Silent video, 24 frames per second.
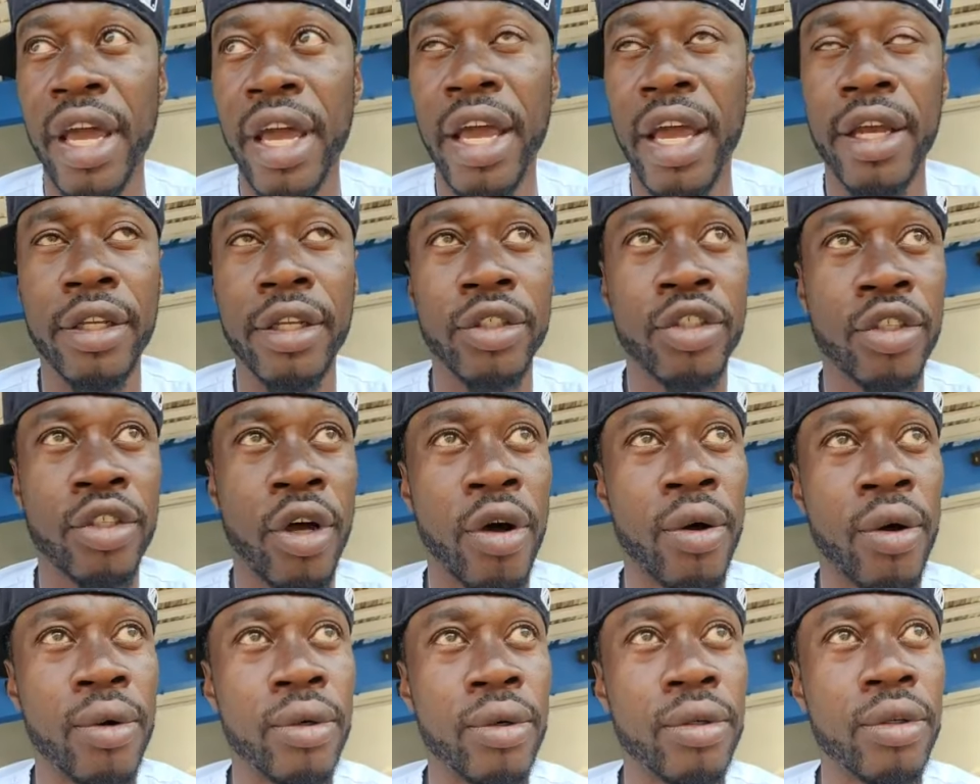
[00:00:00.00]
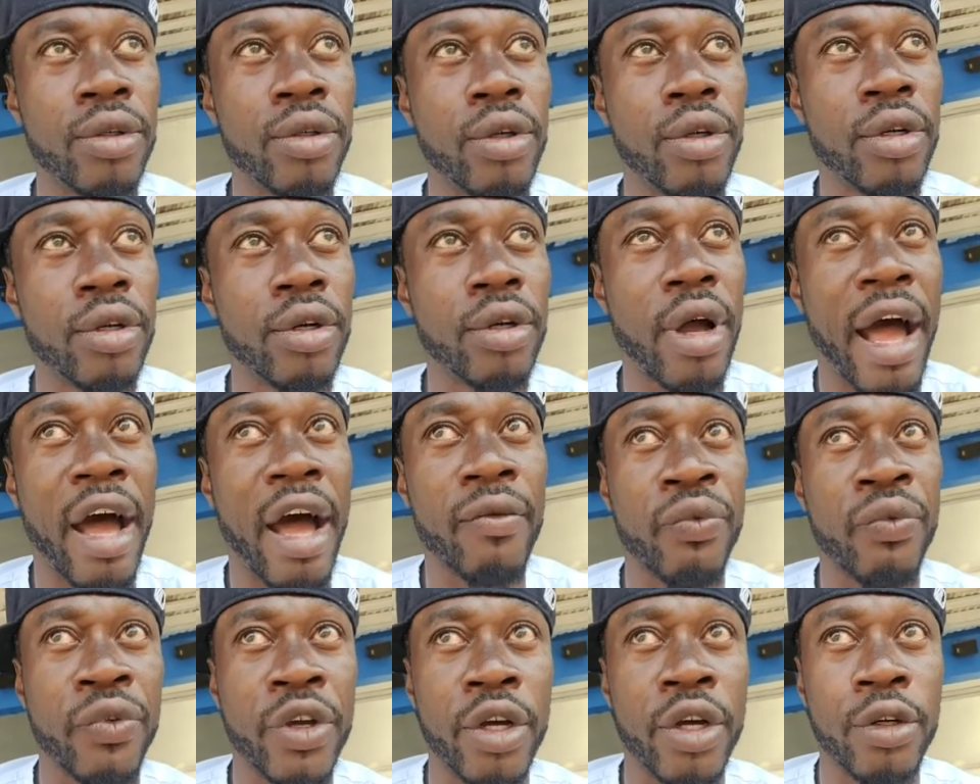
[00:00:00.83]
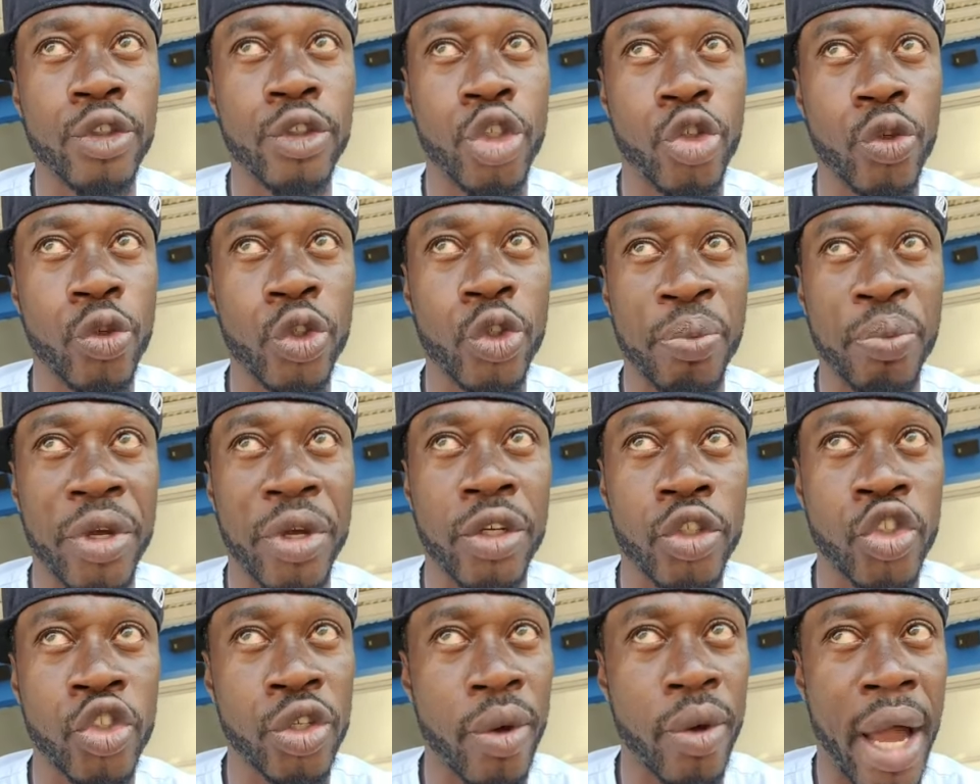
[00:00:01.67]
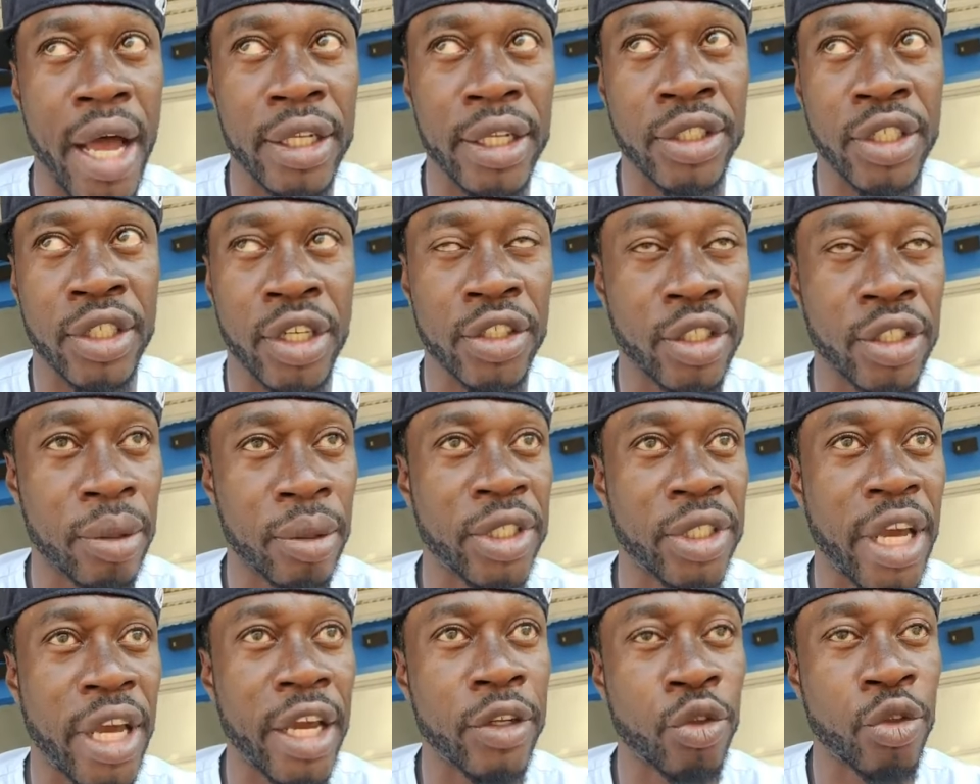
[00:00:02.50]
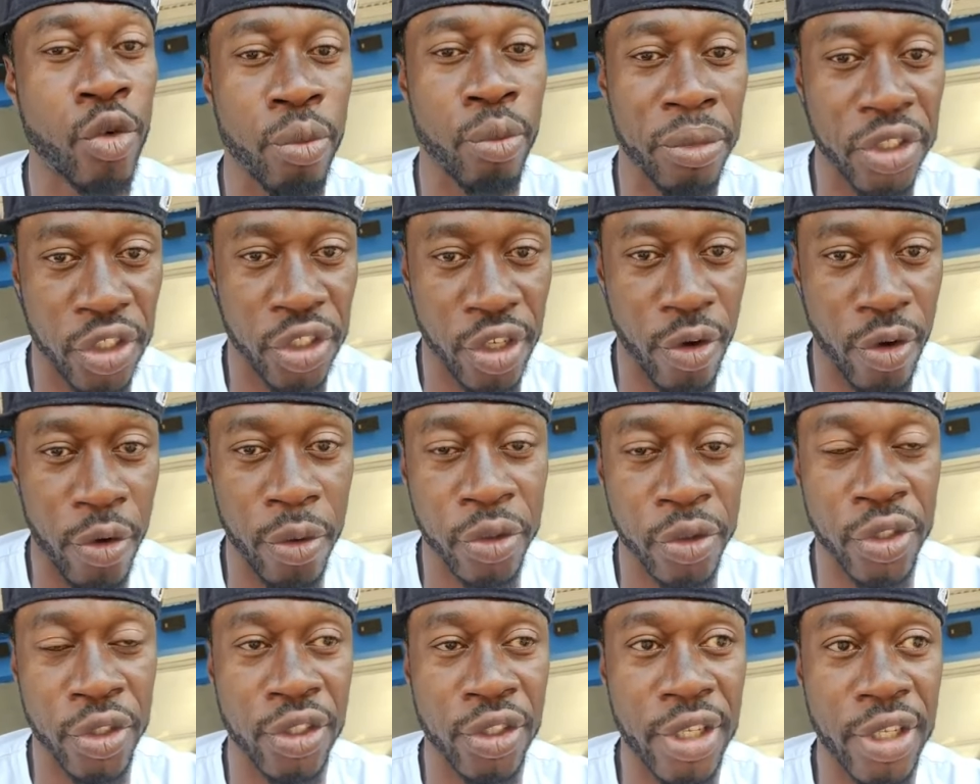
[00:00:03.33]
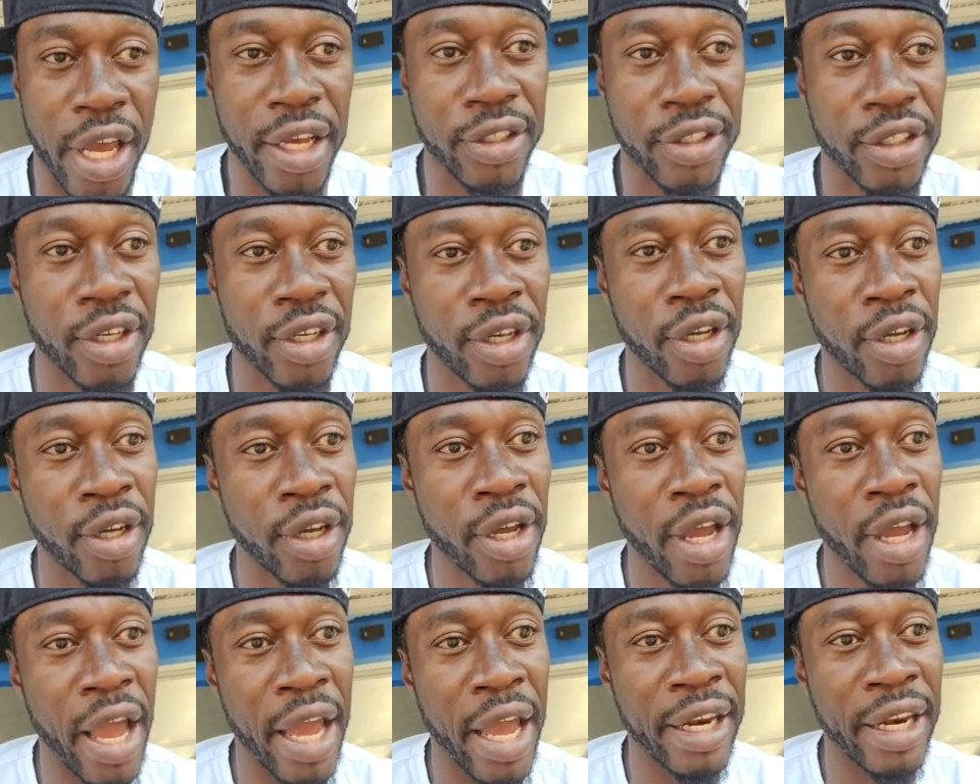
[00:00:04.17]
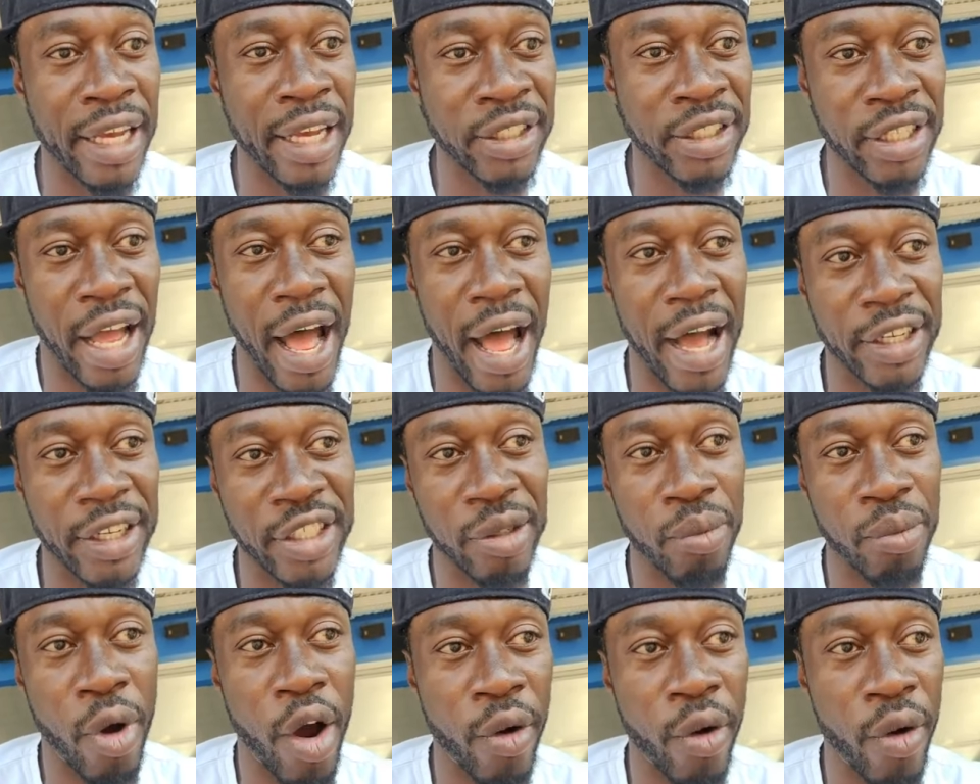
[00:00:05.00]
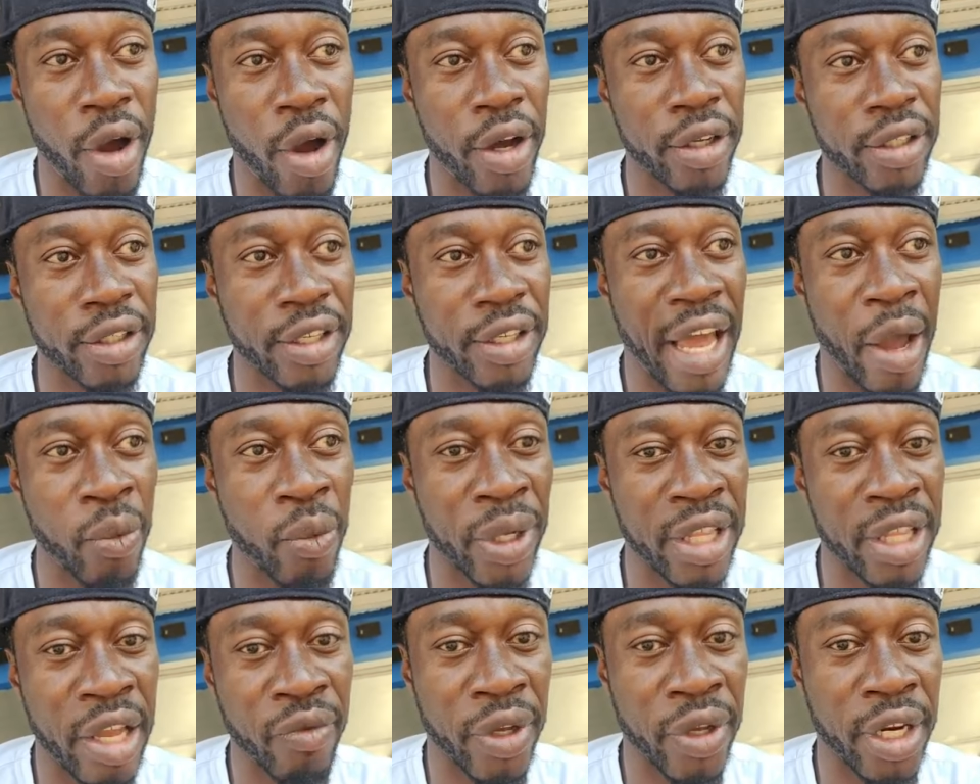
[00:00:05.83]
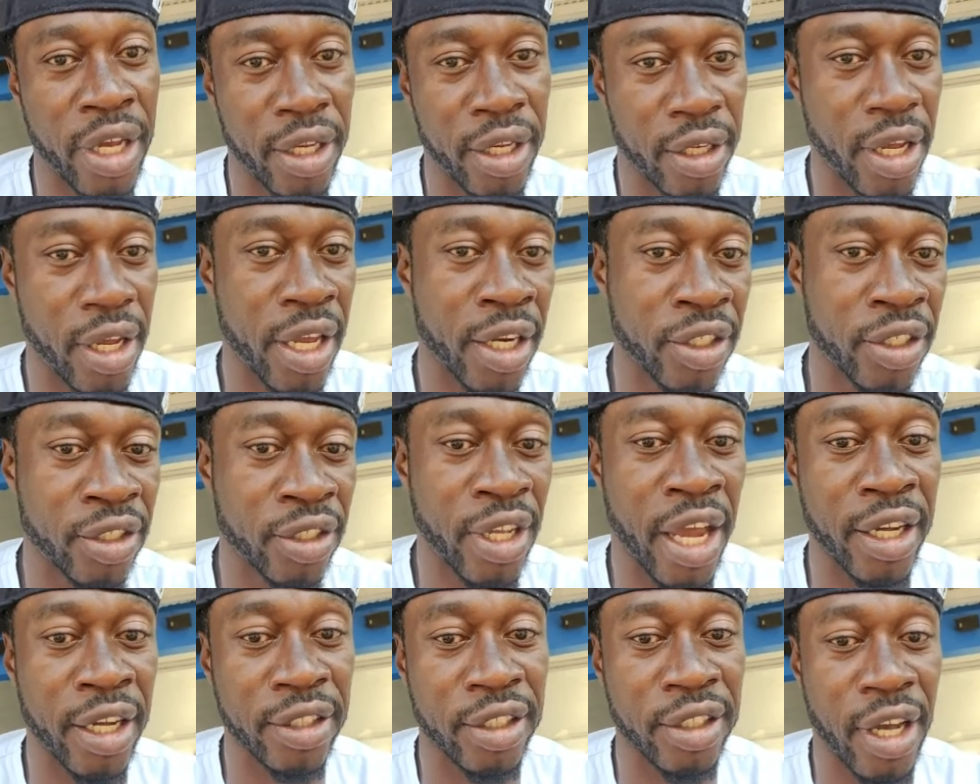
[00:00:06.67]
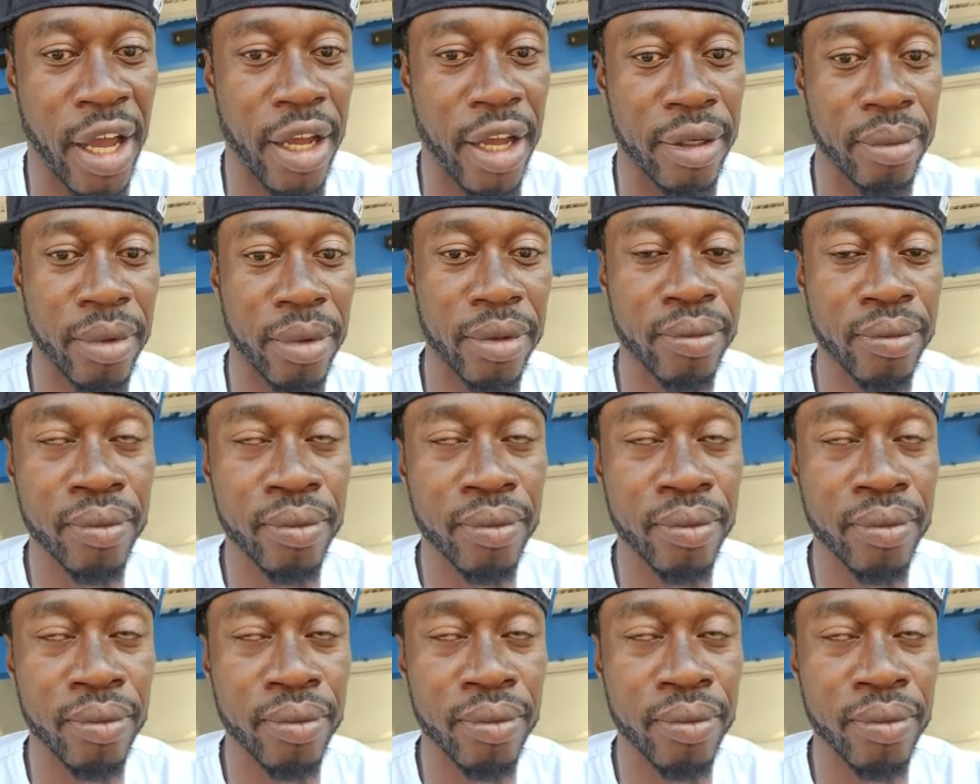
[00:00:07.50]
And so I feel true spirituality is obtained through material success. And that's the oxymoron that we living in this day and time.